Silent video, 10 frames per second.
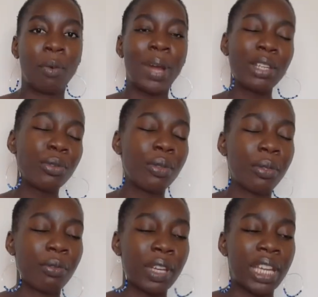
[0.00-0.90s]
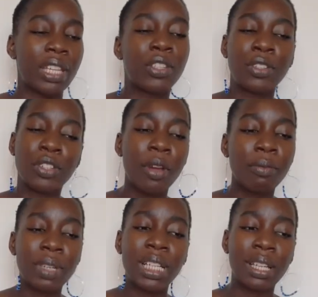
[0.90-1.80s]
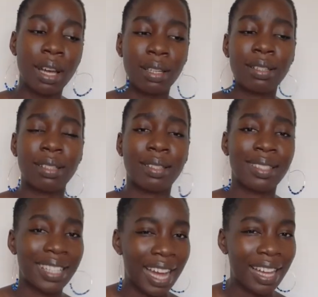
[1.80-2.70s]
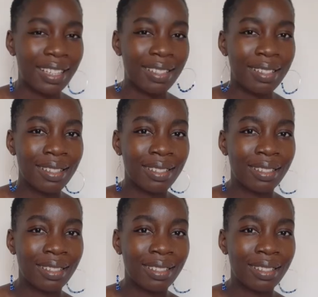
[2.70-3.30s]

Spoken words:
When you're 3, you don't really understand